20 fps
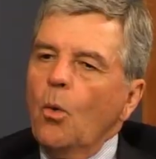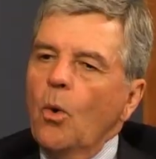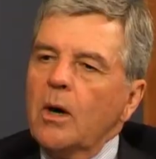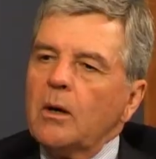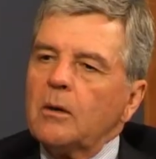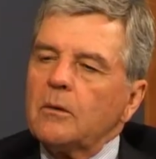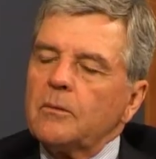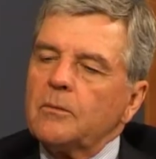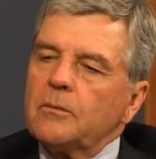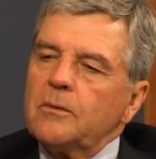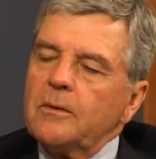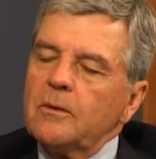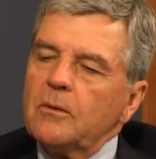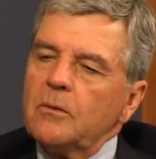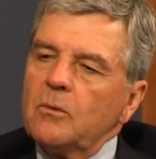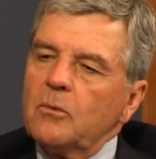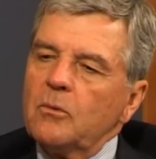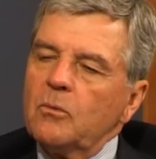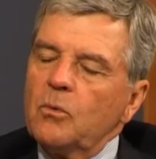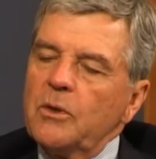Well,
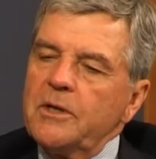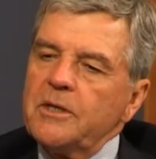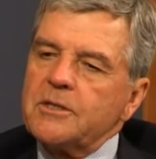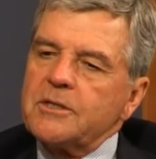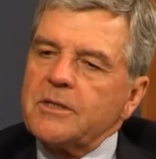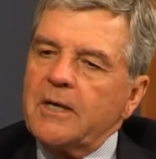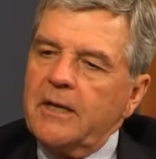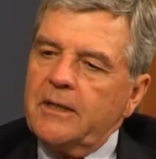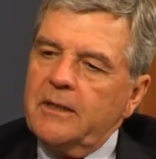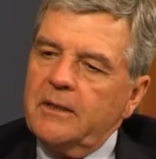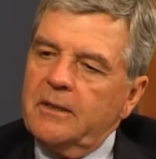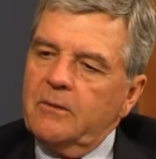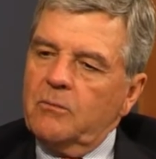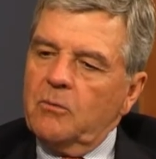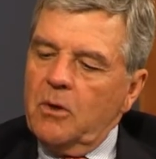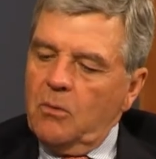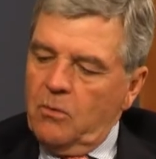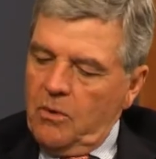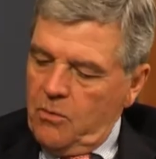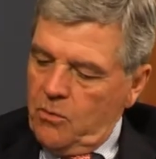we decided that
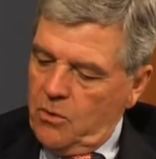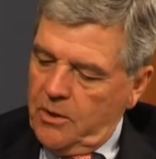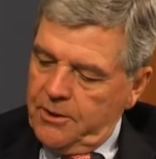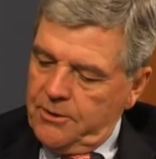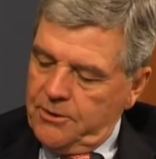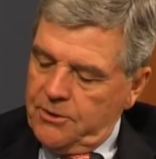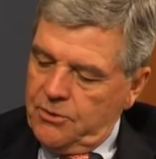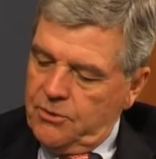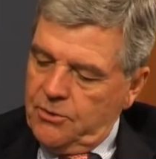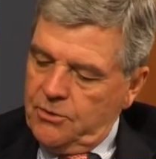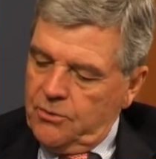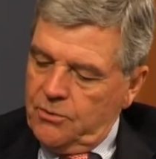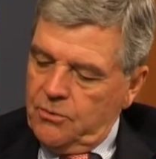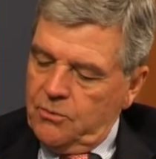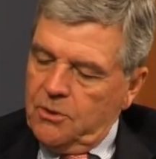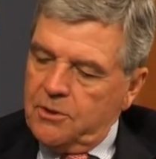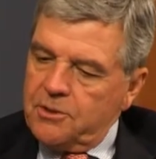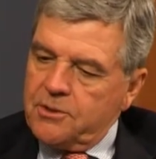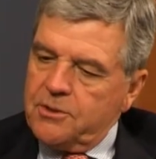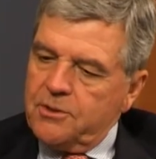what we wanted to do
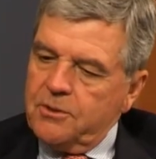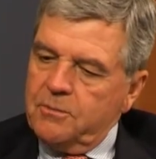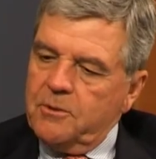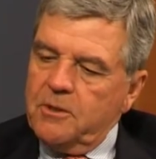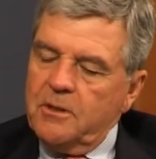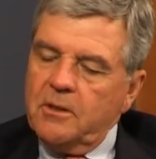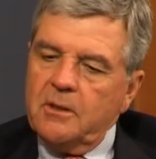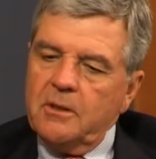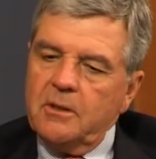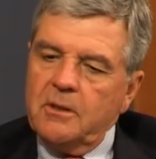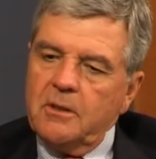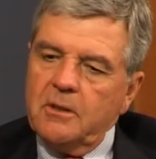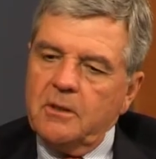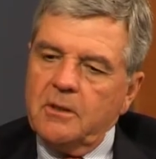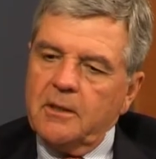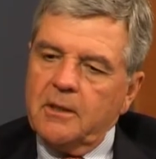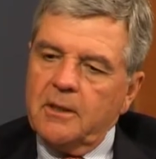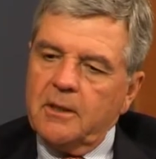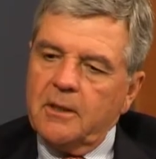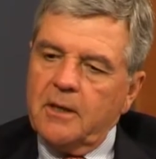was to be
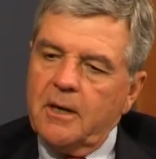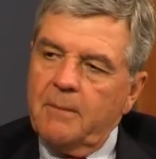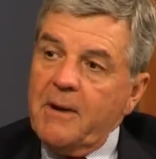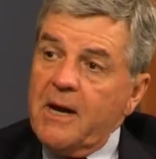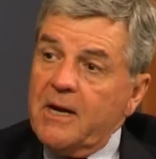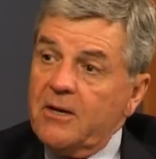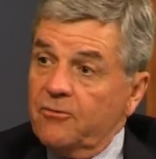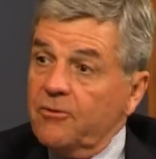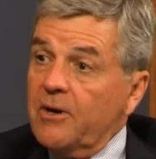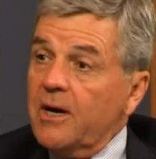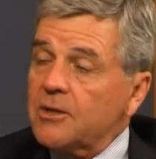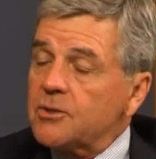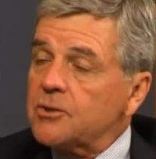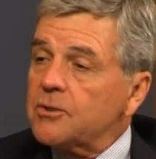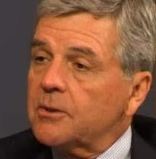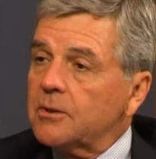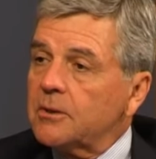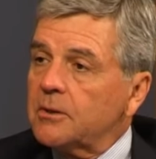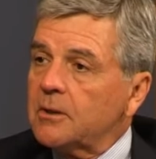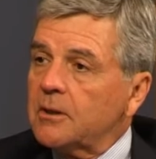a
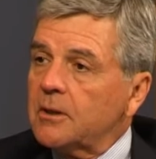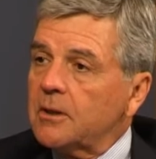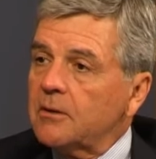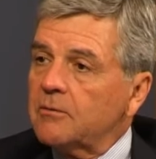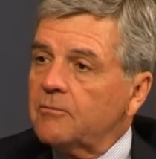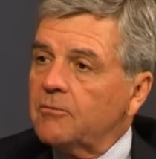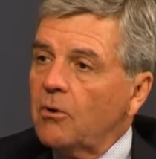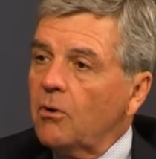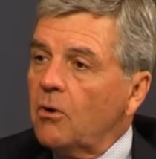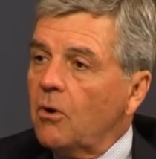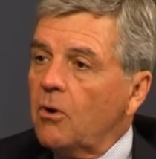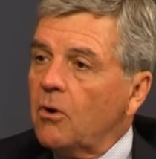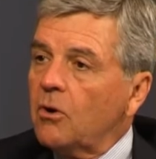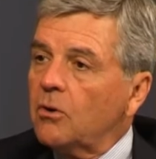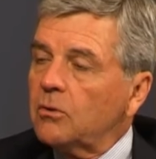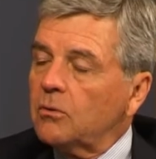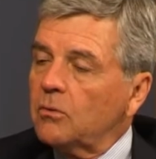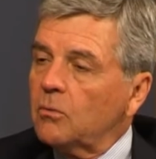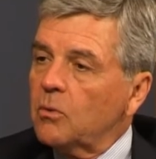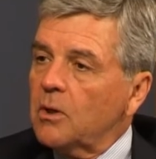manufacturer of
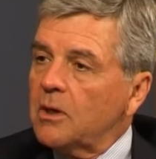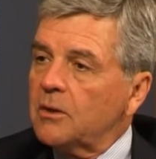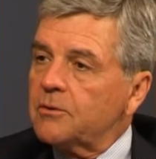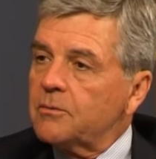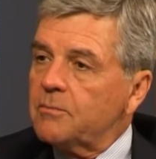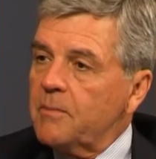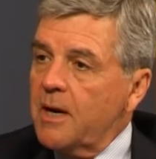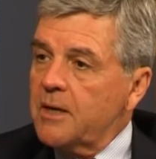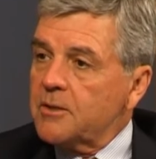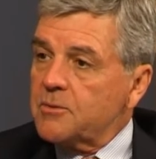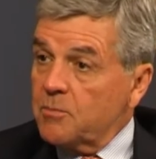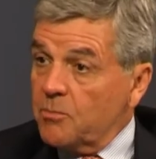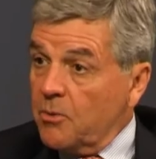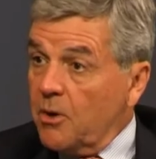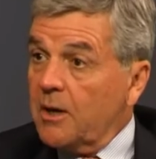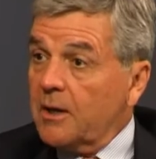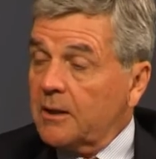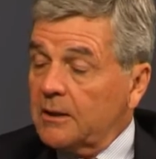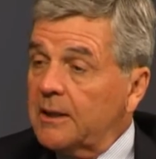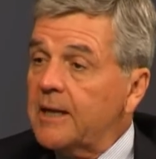all wealth management
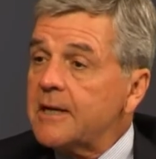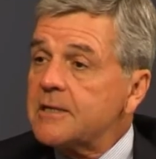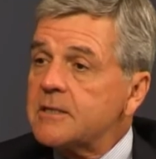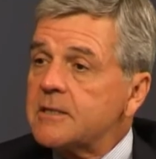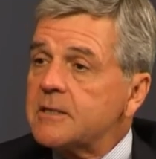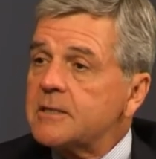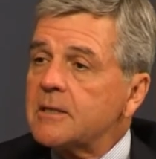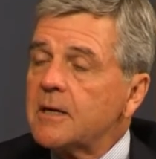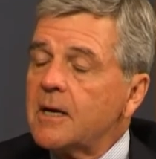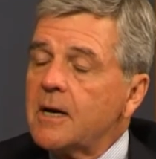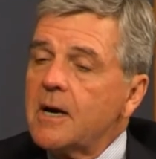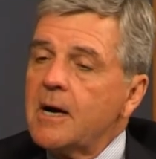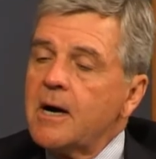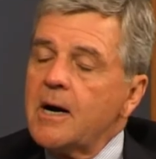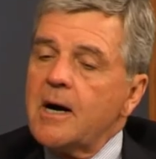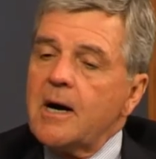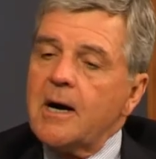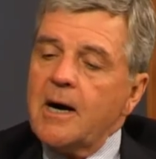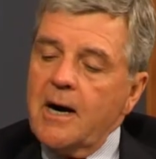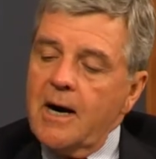product classes.
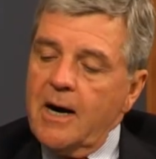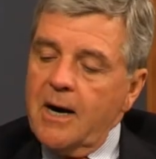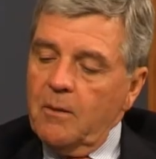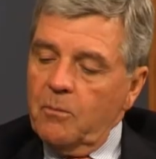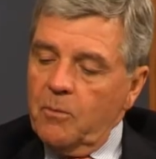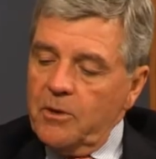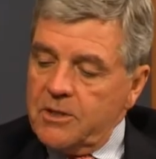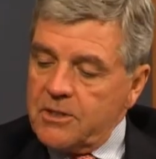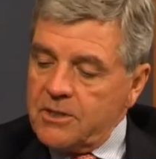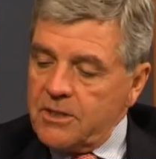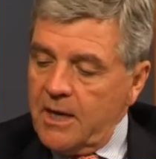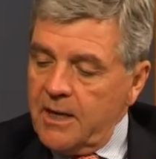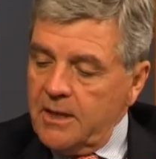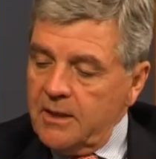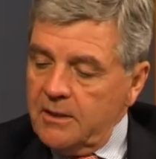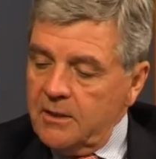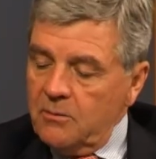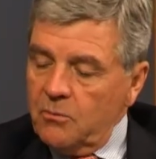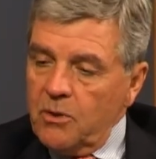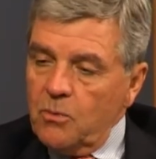We
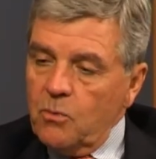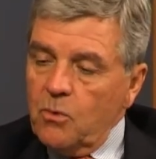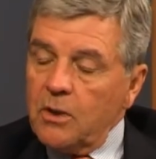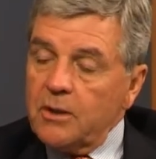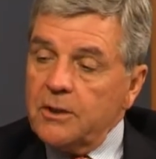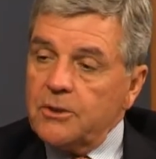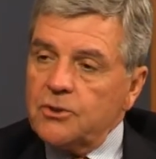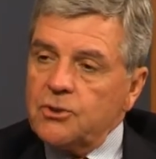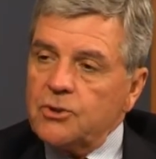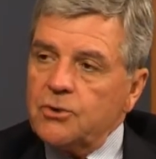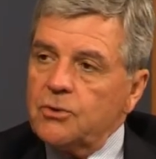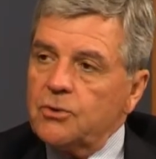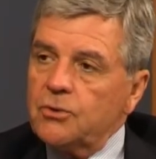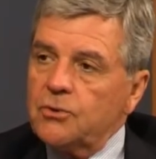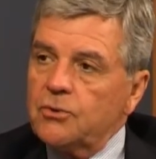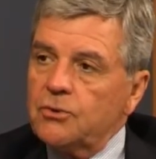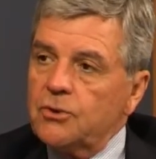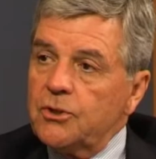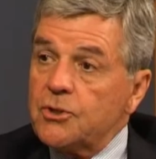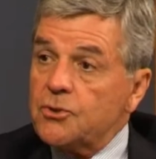decided that we wanted
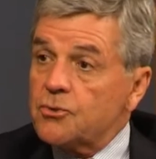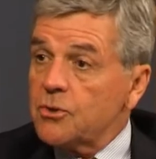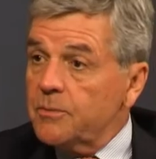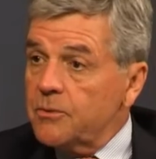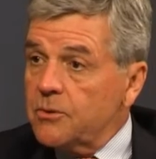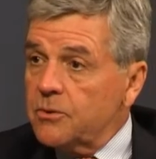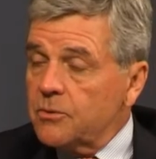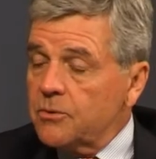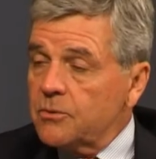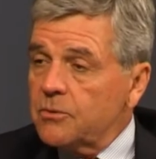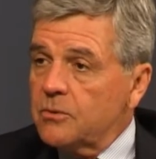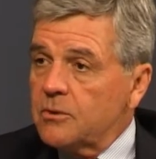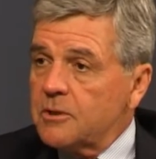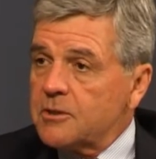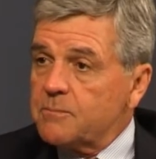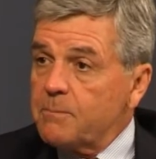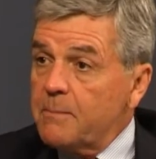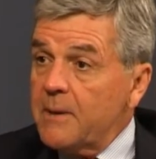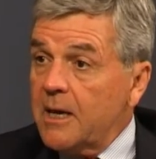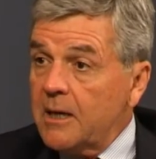to distribute through
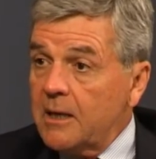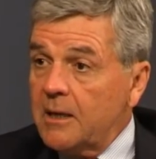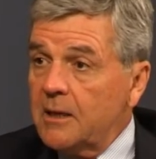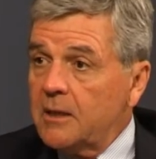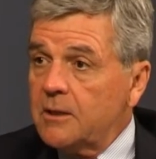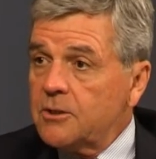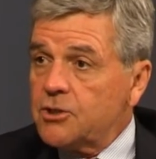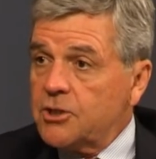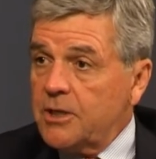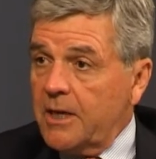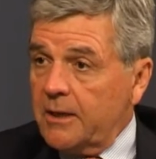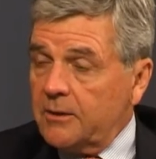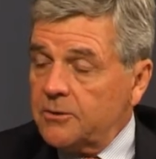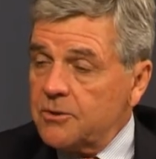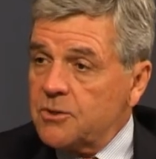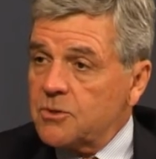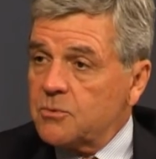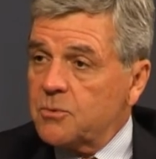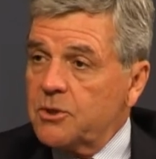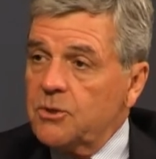as many
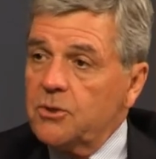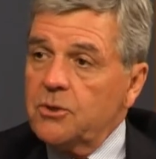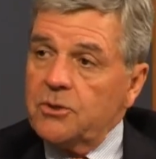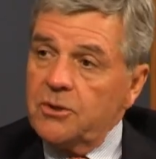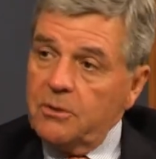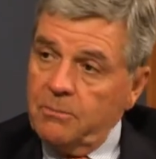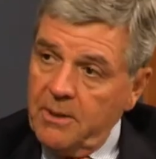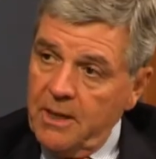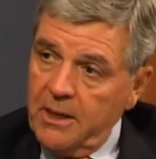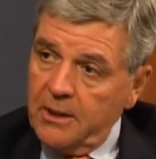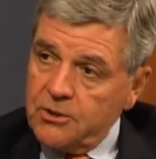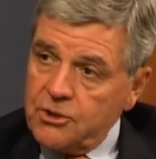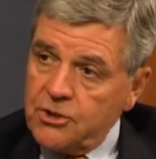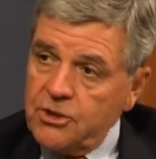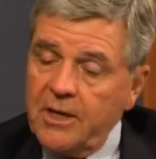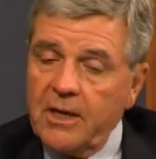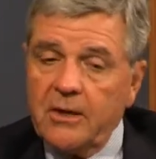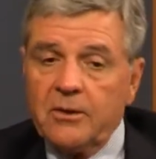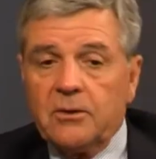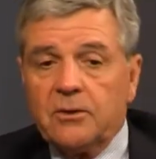channels as we could: the bank
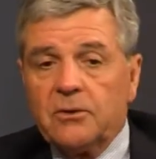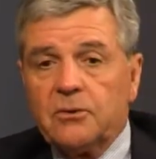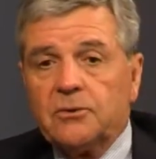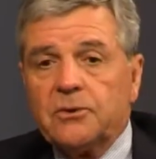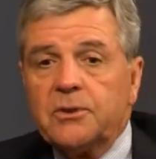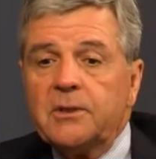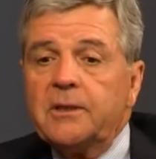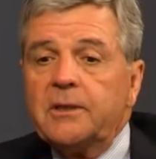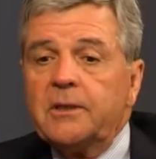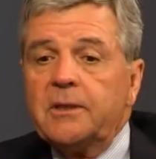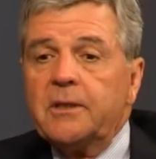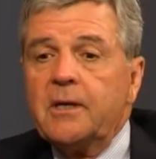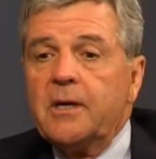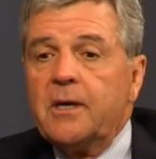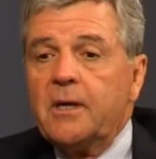channel, the